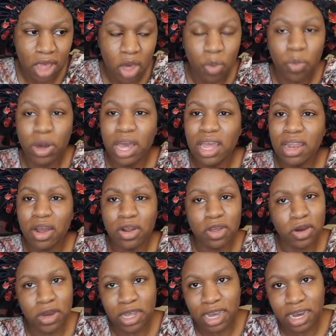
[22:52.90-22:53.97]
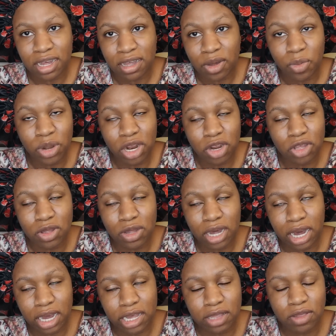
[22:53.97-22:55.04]
When are you
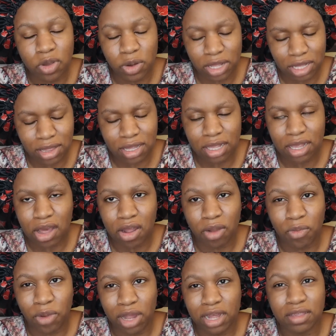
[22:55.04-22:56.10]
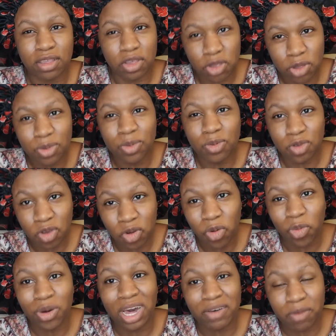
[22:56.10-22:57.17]
guys going to sit down and realize that you
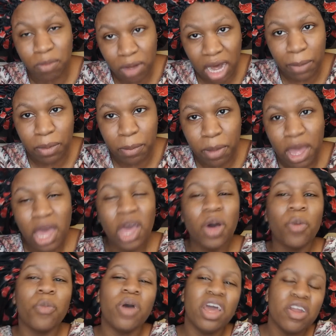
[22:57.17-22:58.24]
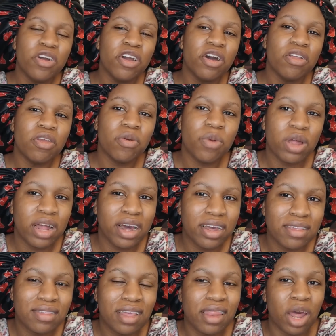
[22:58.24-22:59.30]
too have a problem? When are you going to
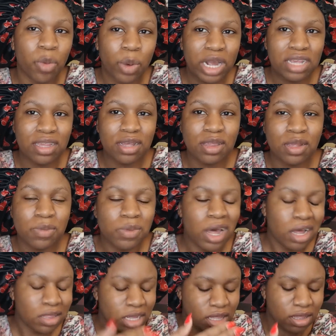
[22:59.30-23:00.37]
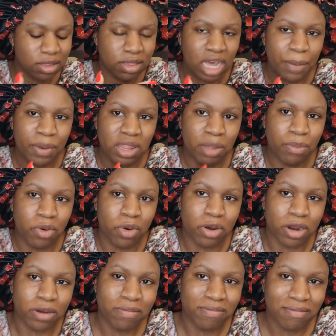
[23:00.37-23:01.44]
realize that racism doesn't stop at the
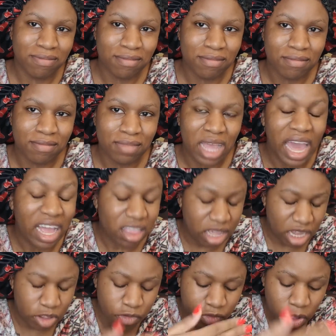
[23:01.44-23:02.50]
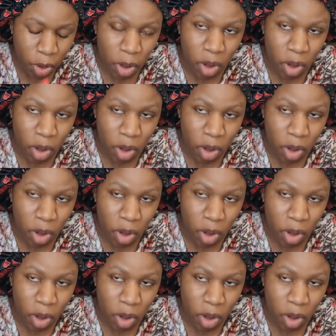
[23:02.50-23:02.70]
border? It does flow